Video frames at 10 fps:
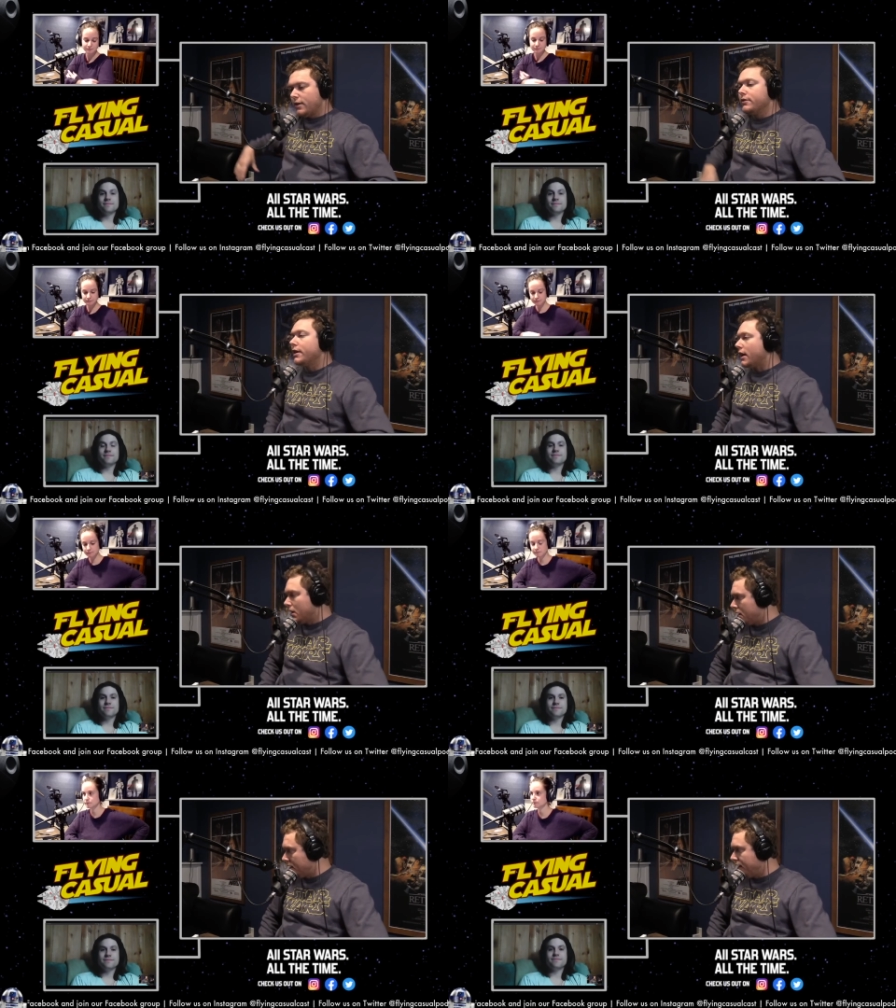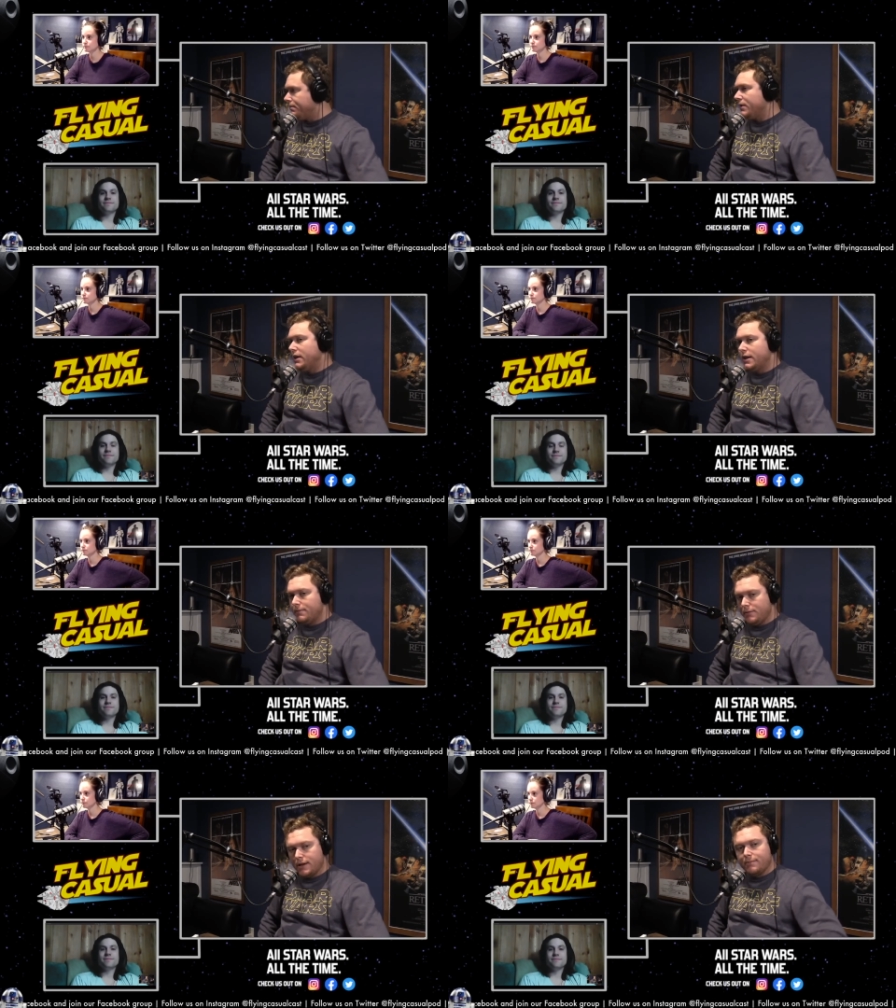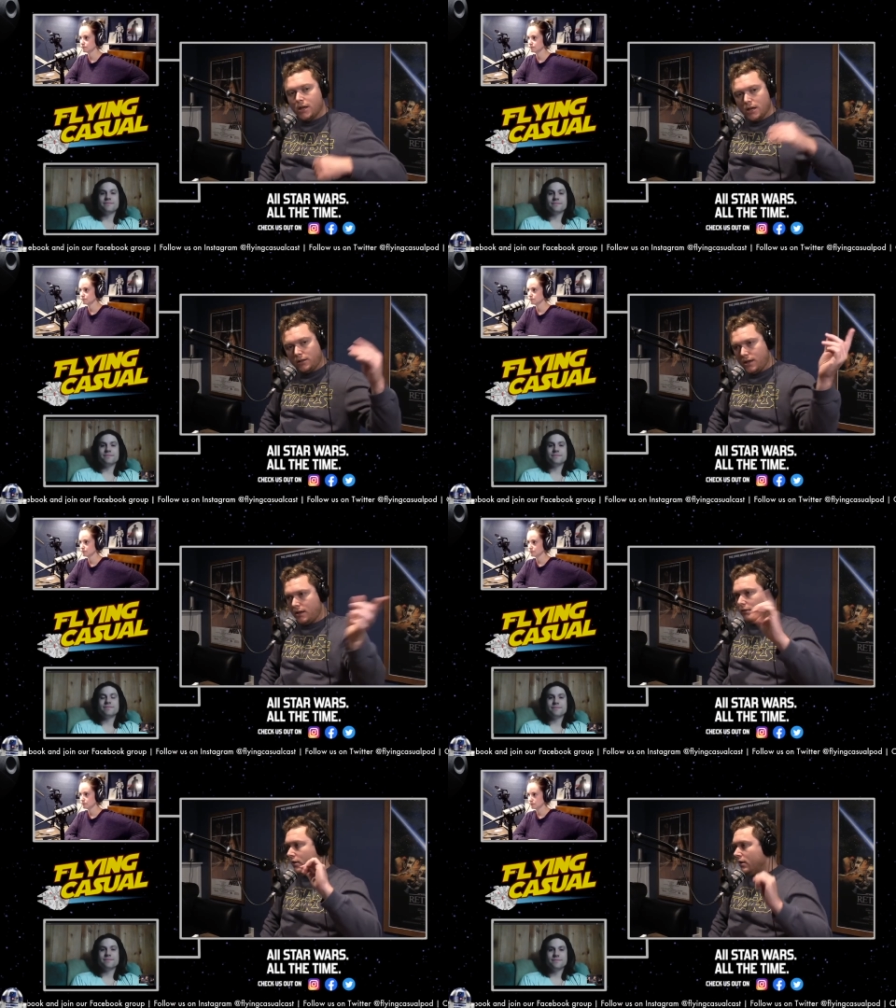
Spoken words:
And they're like, yep, again.